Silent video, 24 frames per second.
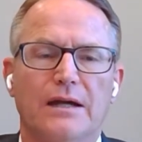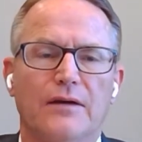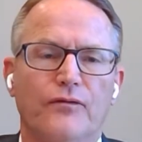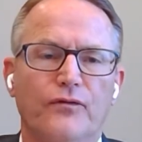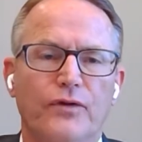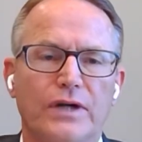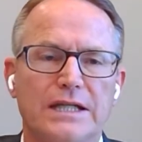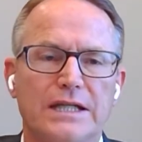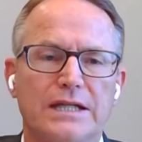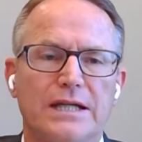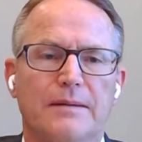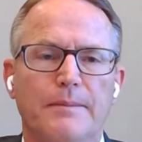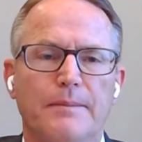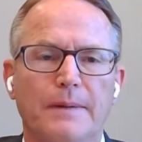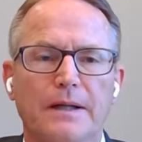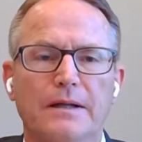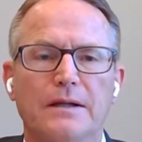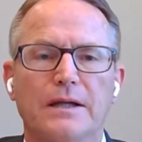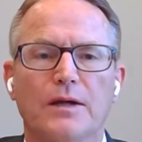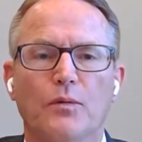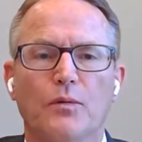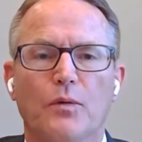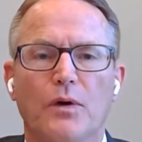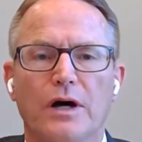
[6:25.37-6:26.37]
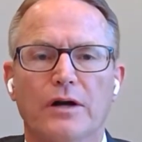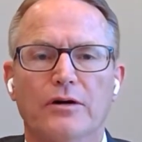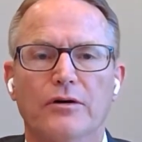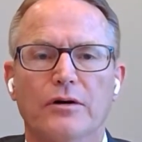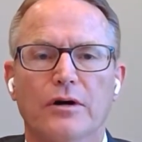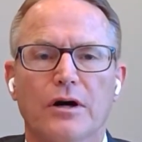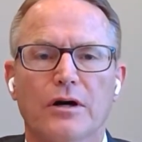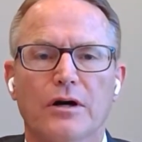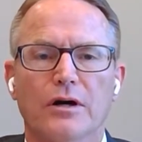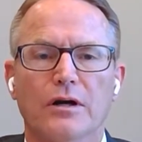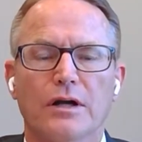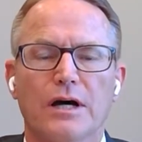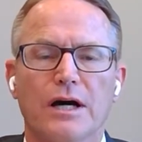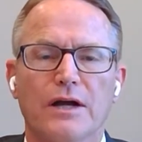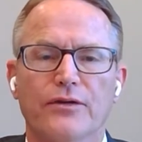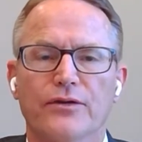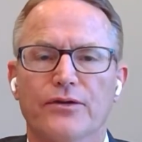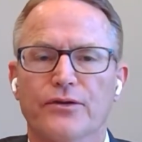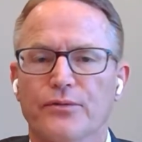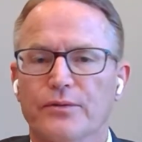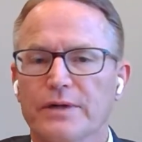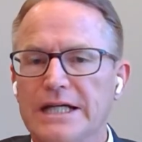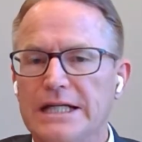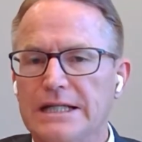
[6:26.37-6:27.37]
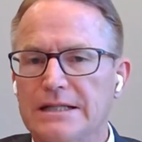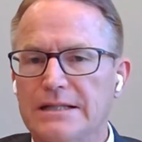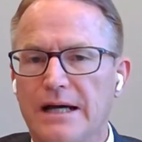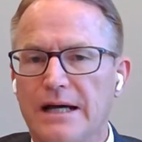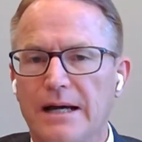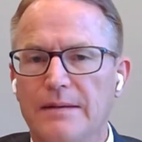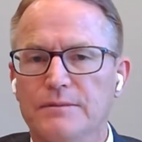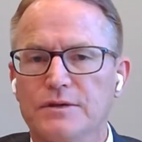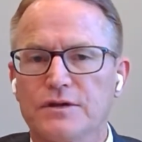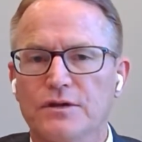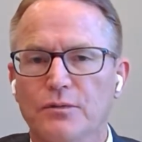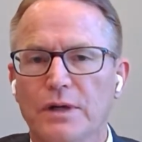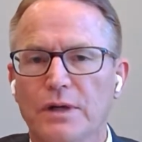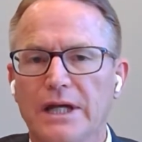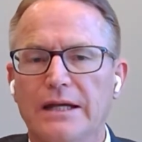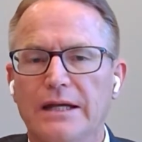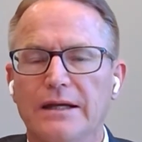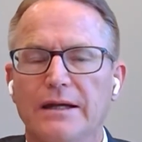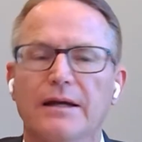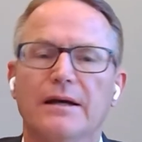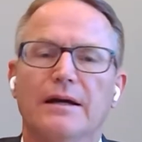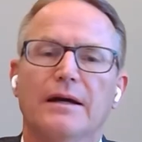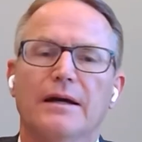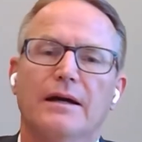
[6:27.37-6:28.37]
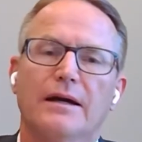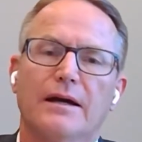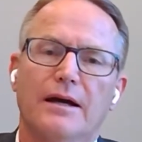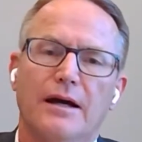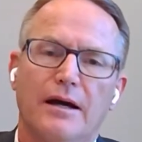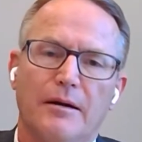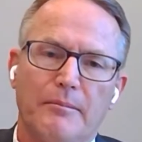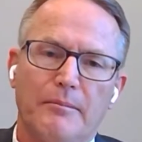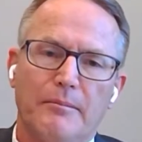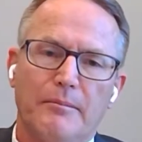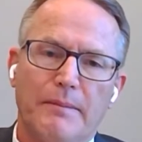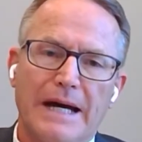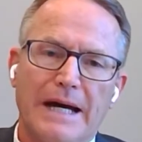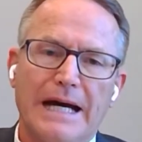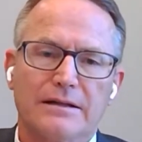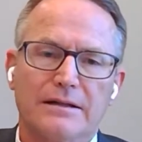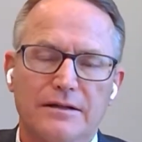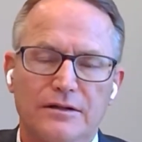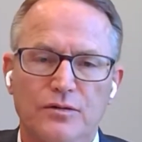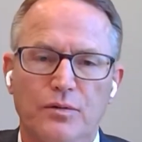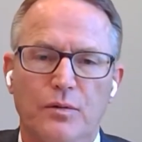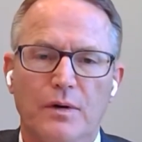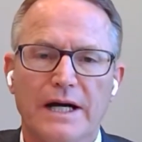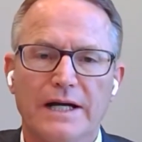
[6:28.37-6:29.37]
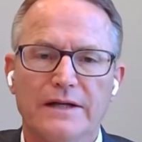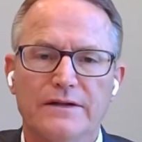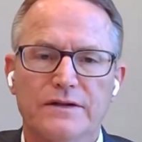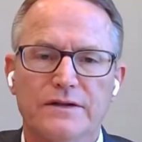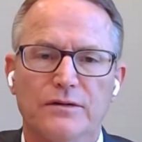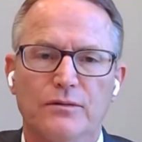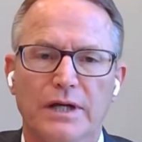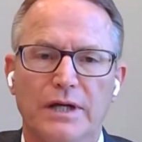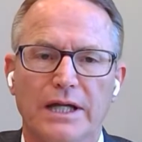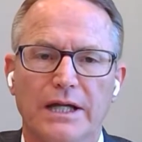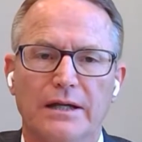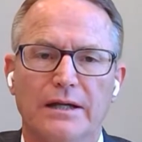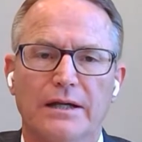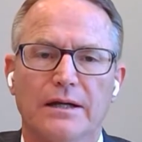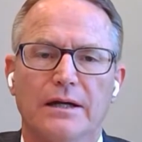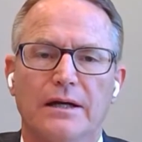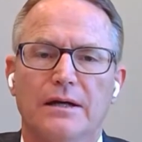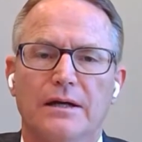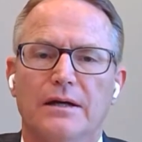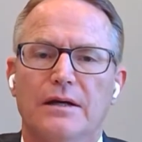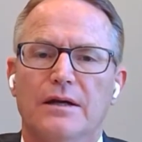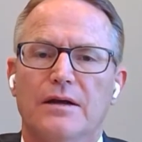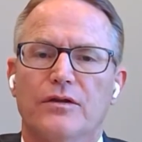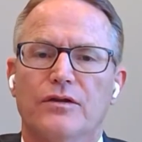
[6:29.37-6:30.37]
If we typically water our lawn three times a week, cut back to twice a week.